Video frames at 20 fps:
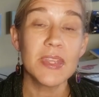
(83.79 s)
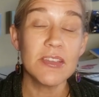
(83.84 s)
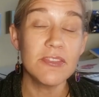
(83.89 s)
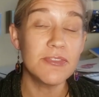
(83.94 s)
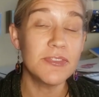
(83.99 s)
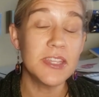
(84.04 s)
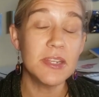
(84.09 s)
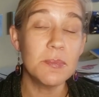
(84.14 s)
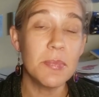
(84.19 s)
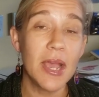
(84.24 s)

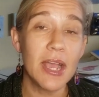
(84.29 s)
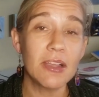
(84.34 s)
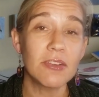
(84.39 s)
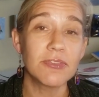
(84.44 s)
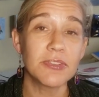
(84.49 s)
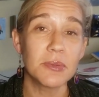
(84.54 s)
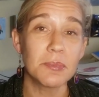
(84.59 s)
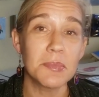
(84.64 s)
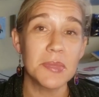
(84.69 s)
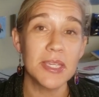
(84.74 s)

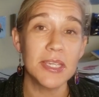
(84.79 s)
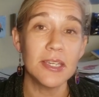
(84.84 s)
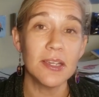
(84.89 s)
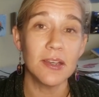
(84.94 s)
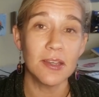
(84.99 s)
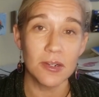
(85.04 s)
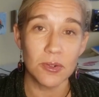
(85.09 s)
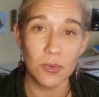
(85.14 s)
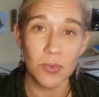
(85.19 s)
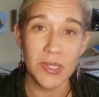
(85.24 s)
feedback from me
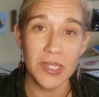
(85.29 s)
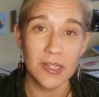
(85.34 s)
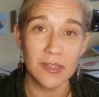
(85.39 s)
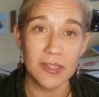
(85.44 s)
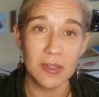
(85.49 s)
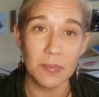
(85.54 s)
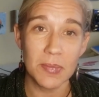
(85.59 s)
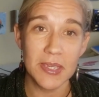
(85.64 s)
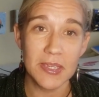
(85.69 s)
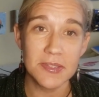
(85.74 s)
on a
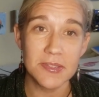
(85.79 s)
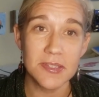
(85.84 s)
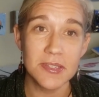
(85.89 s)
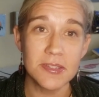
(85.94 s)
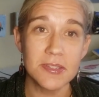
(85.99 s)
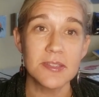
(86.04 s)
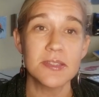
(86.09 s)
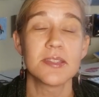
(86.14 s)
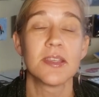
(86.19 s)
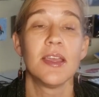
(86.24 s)
weekly
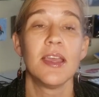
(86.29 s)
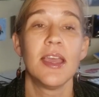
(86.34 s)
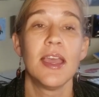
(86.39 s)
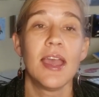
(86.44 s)
basis